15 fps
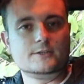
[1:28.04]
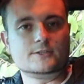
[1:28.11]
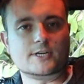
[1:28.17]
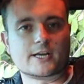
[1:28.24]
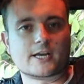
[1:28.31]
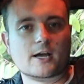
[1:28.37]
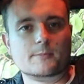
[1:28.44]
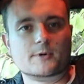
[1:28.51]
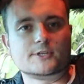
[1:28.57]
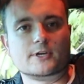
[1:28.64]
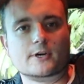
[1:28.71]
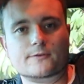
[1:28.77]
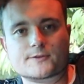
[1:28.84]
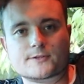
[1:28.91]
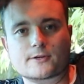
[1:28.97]
check out my
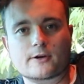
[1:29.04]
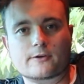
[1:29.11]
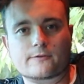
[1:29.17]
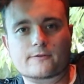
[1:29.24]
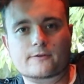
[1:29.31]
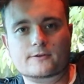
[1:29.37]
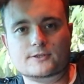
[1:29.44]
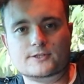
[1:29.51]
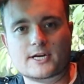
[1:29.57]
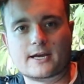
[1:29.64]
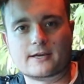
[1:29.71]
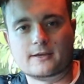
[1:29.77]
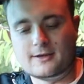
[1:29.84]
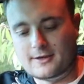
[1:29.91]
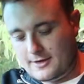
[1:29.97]
Tough Stuff
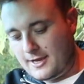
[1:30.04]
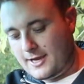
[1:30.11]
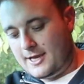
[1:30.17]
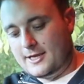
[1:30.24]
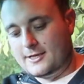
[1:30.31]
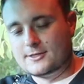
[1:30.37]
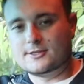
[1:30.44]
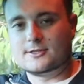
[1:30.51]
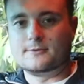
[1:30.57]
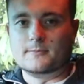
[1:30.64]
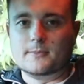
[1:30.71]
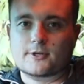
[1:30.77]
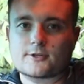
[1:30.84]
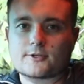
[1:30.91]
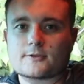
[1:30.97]
jacket and
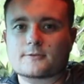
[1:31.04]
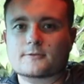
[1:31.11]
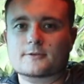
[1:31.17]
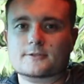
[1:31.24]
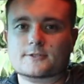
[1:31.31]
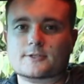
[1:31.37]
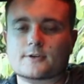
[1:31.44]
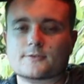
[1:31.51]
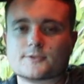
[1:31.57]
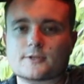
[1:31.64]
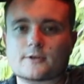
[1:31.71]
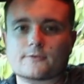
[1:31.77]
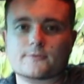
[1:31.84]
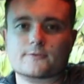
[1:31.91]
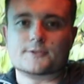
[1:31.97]
my new Tough
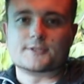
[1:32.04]
Stuff